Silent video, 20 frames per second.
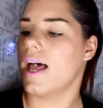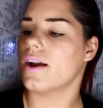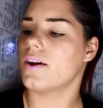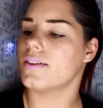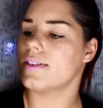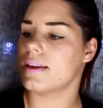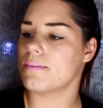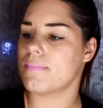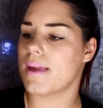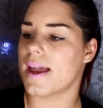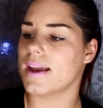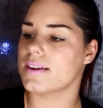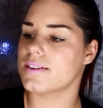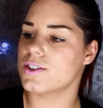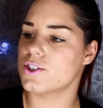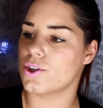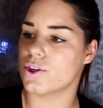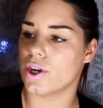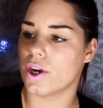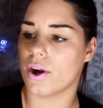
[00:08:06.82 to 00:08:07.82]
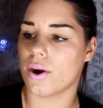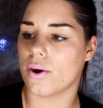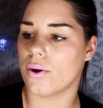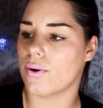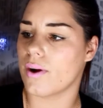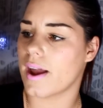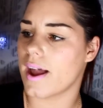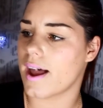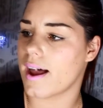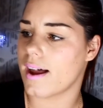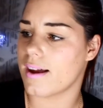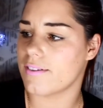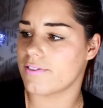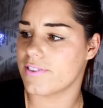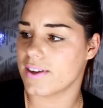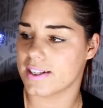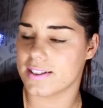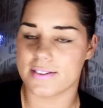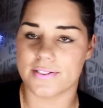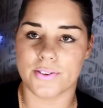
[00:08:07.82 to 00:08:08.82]
I got the MAC Studio
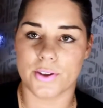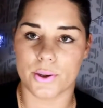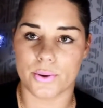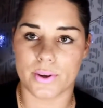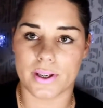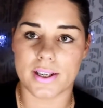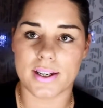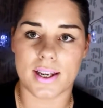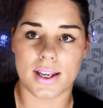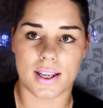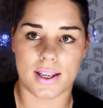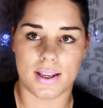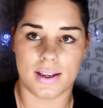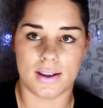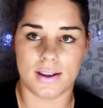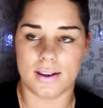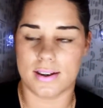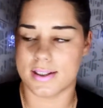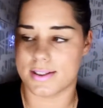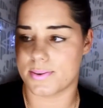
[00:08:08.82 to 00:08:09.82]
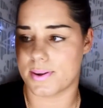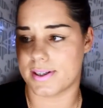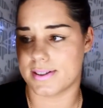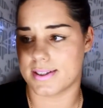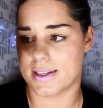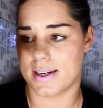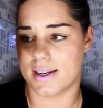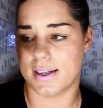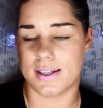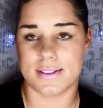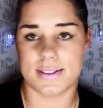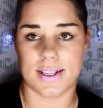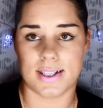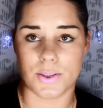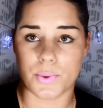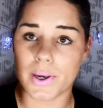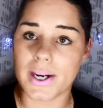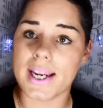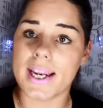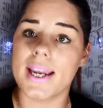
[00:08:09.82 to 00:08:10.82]
Fix Fluid, and this one is in
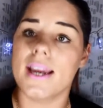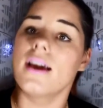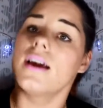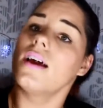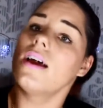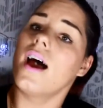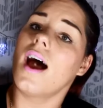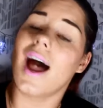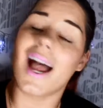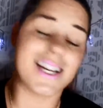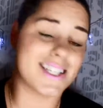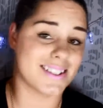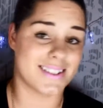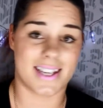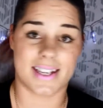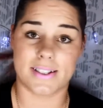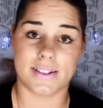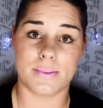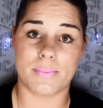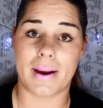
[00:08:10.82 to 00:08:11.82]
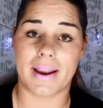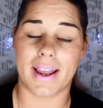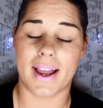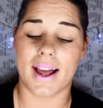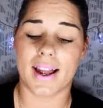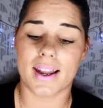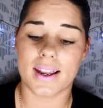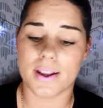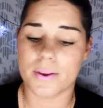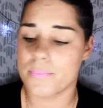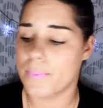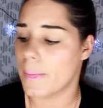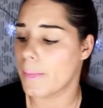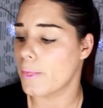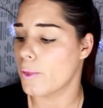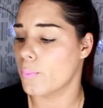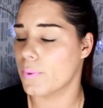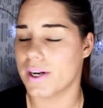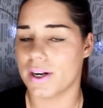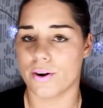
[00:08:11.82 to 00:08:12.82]
NC20. I just guessed my colour.
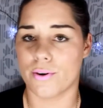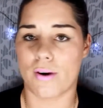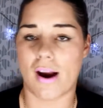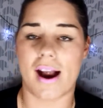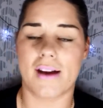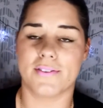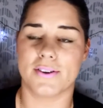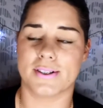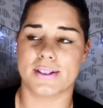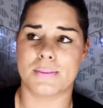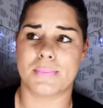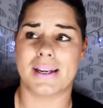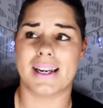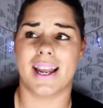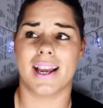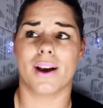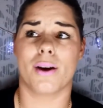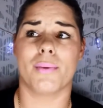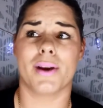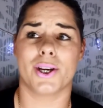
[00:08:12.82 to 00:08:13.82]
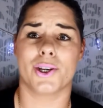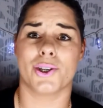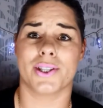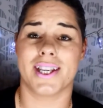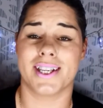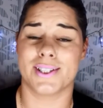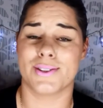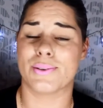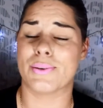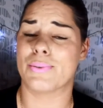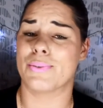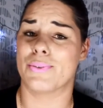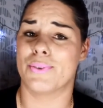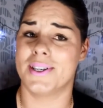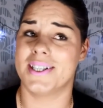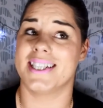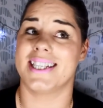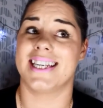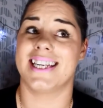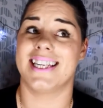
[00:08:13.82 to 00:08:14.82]
When it arrived, I was a bit like, oh my god, that's
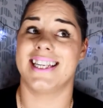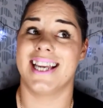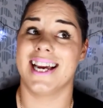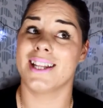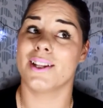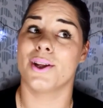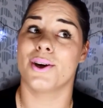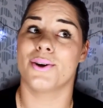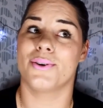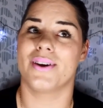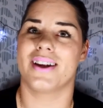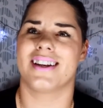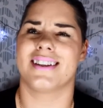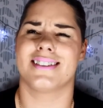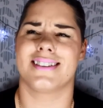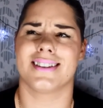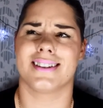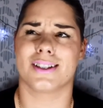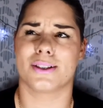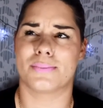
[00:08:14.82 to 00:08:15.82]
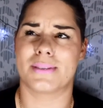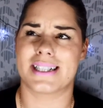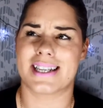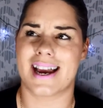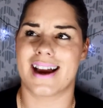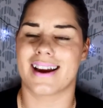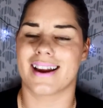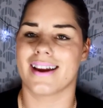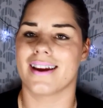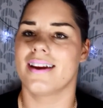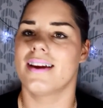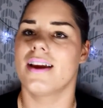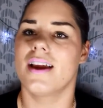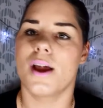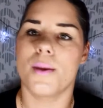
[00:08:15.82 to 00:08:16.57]
really yellow and it's a little bit darker.